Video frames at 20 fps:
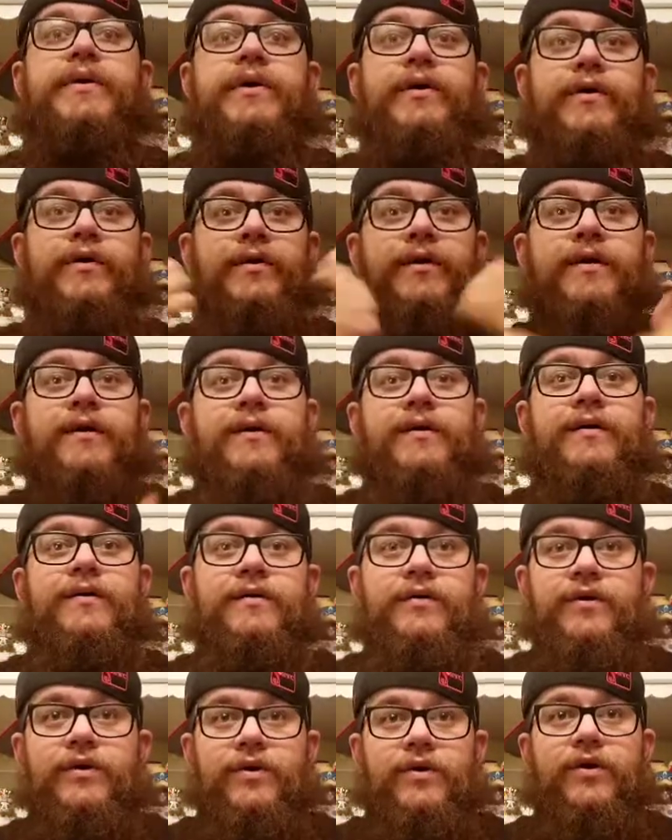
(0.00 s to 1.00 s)
beard, uh,
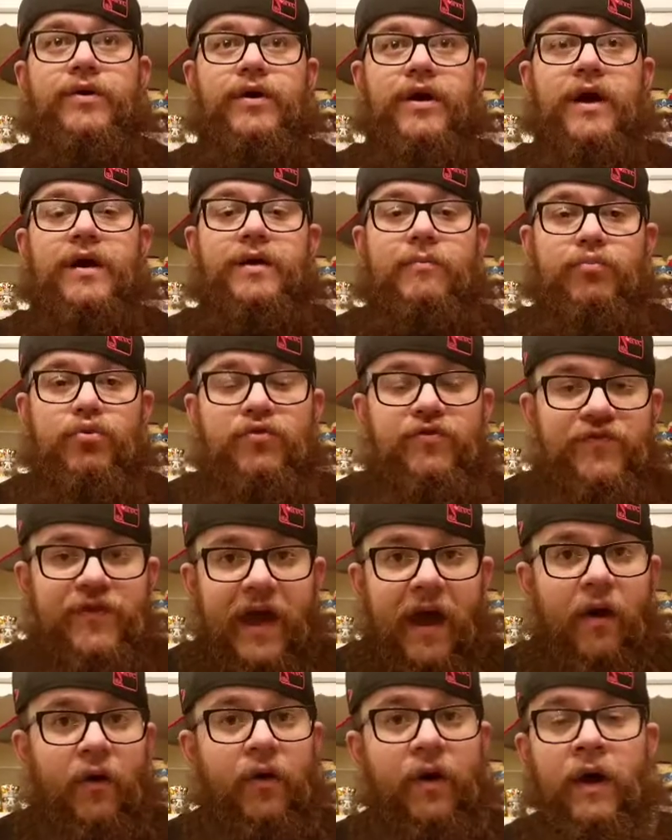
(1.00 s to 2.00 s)
you know, kind of poofed
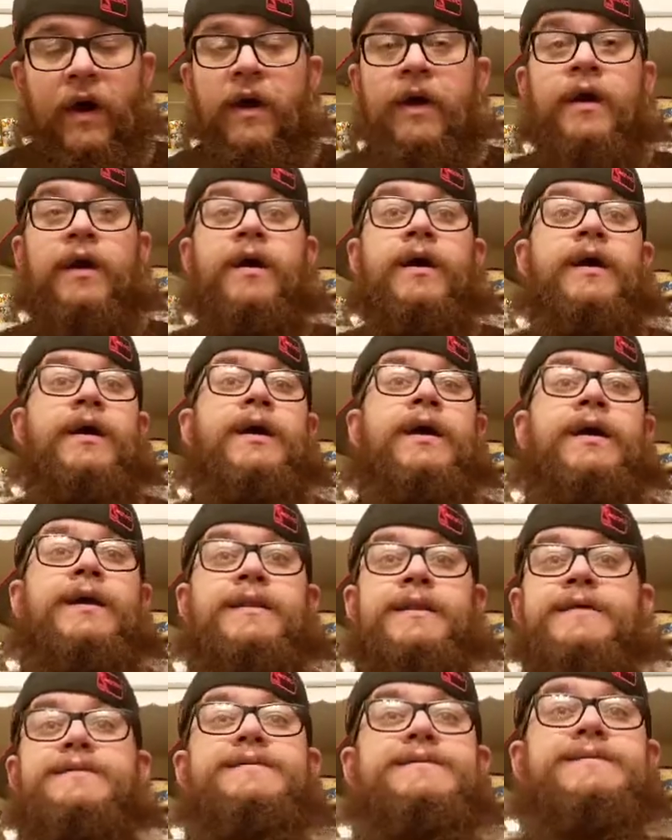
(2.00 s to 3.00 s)
out.
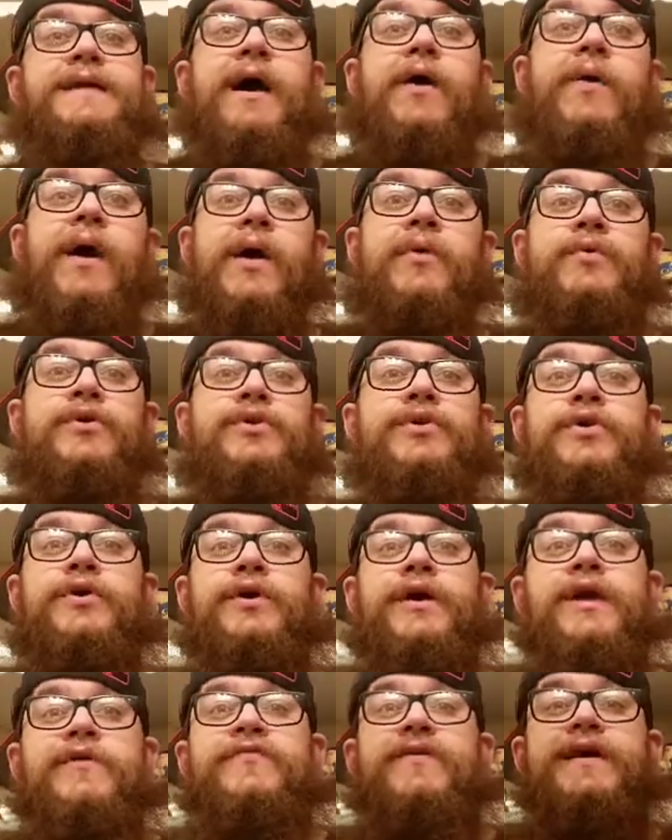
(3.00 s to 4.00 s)
This is how I would
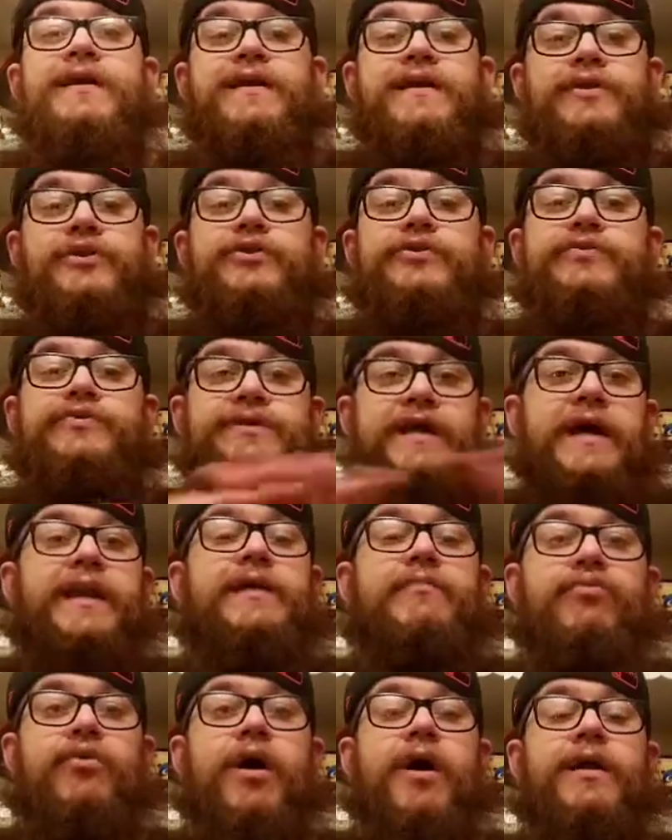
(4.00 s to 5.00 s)
look if I didn't use
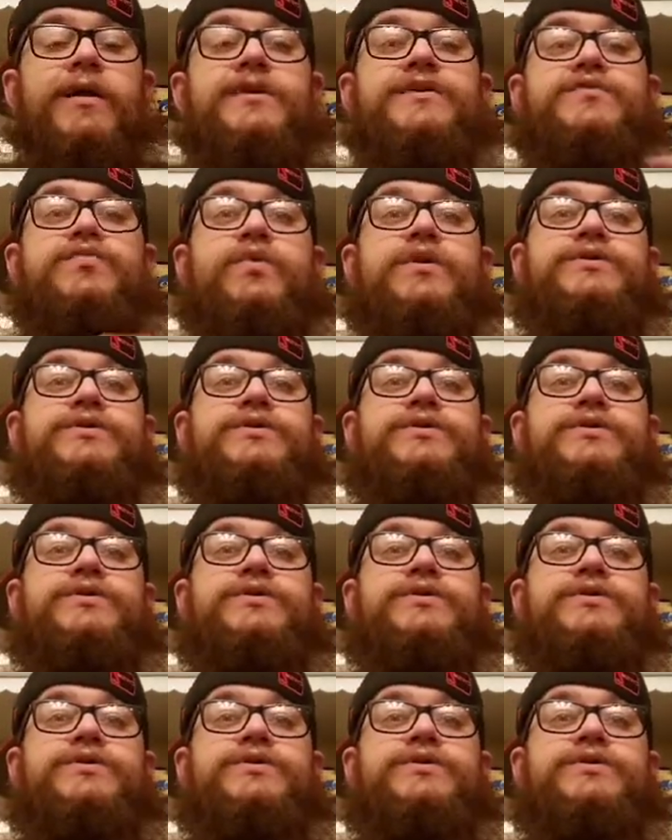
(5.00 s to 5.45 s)
any products